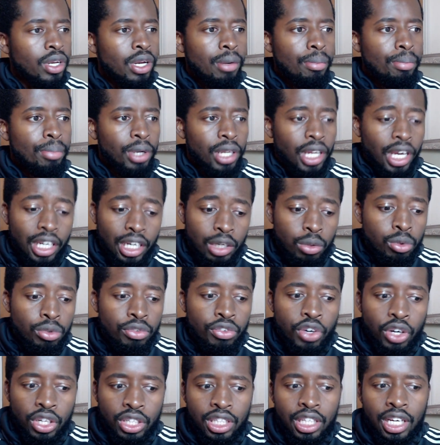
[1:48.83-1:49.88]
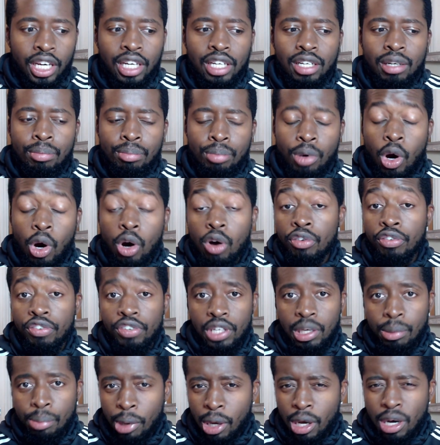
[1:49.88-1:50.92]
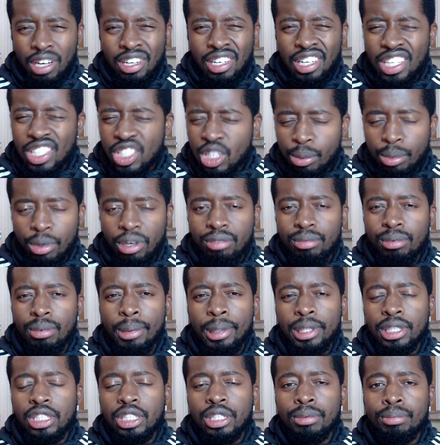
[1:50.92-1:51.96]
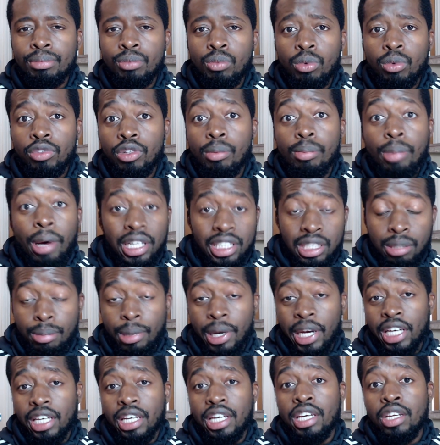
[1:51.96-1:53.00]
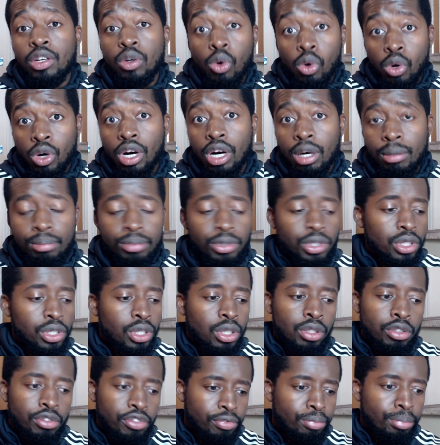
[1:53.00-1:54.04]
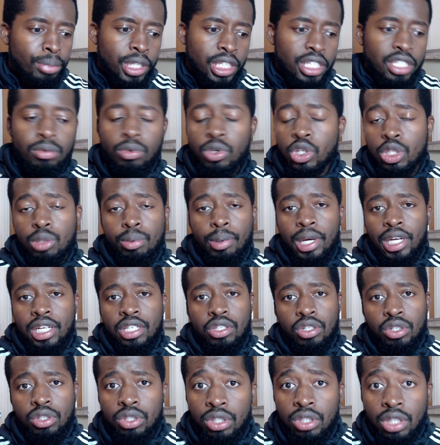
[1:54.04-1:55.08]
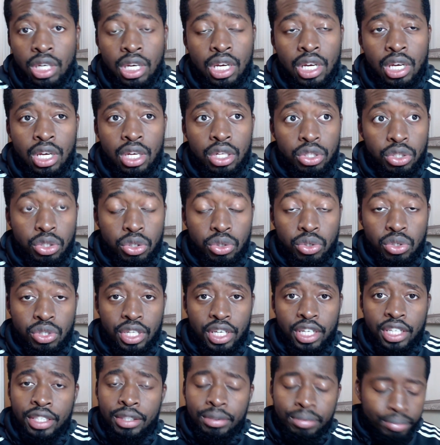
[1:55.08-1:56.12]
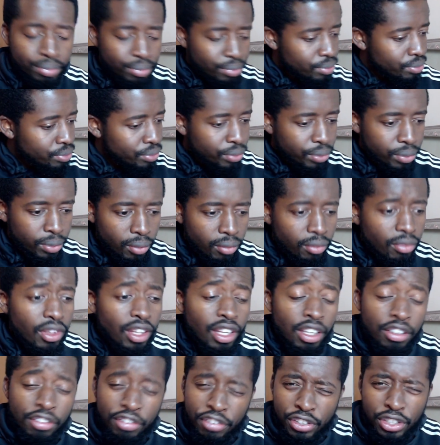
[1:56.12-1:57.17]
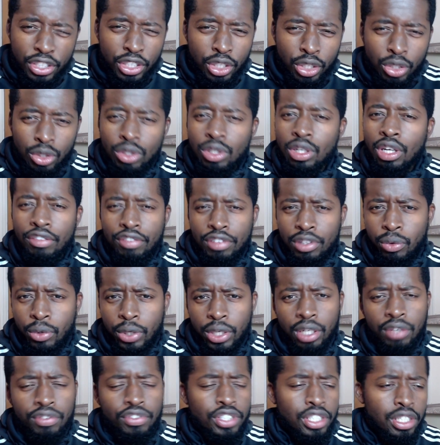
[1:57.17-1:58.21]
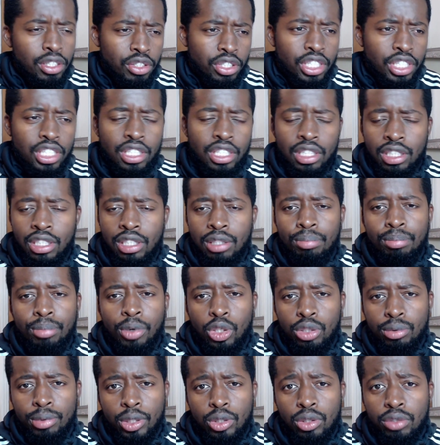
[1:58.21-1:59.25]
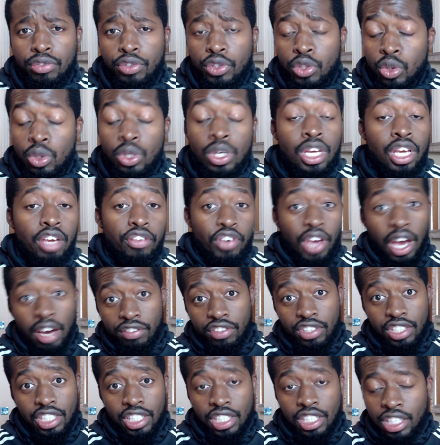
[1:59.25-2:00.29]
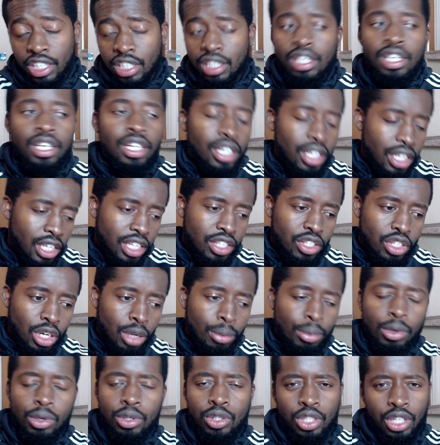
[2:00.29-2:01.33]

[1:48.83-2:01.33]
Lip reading: But now that we've got that, hopefully a little bit of momentum with the back-to-back in all comps, you know, beating Crystal Palace on Tuesday. 3-0, lovely win, obviously, you've seen the post-match review. If you haven't seen it, it's up, it was a